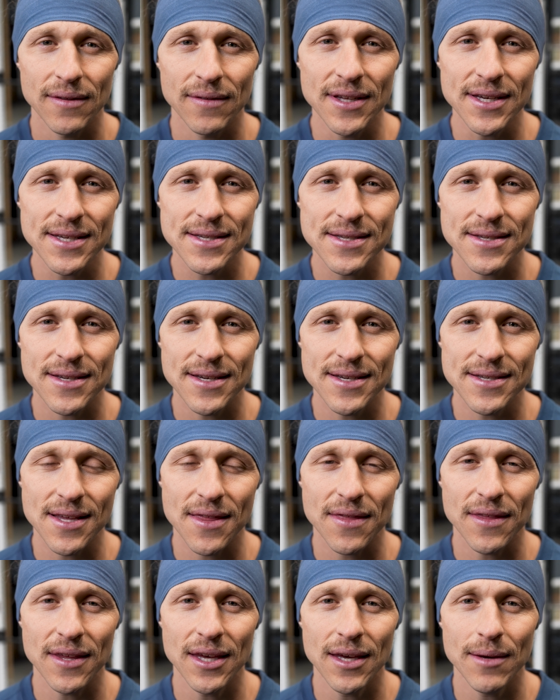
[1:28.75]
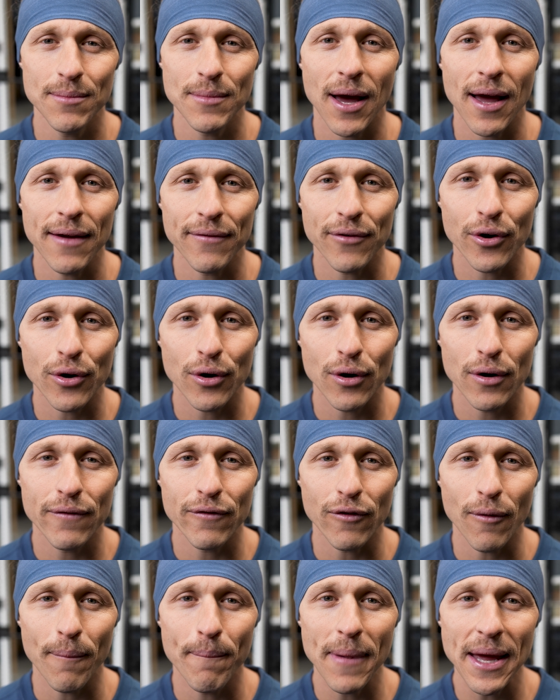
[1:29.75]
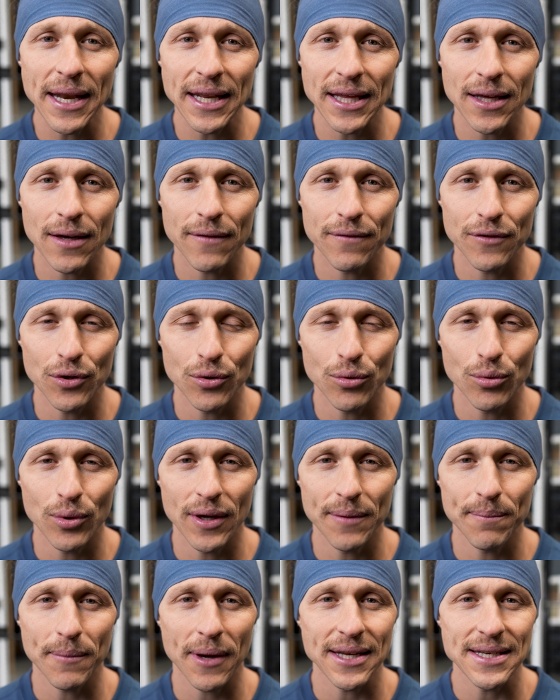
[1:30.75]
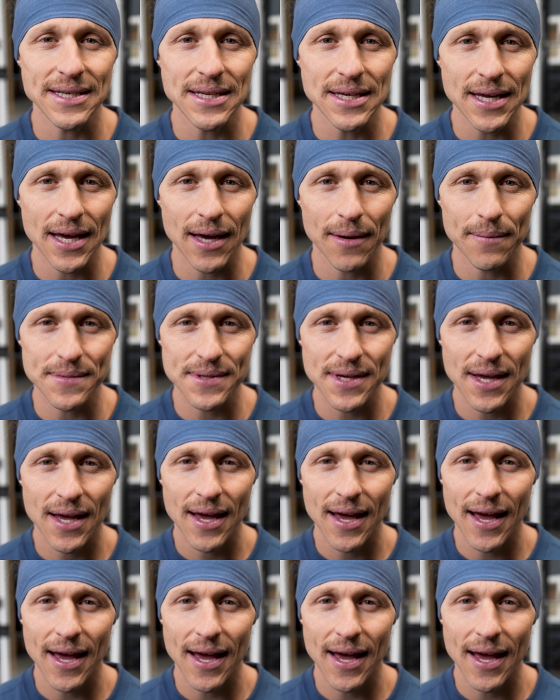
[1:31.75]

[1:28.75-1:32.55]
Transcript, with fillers: This is a theme I've heard from many of you in my D Ms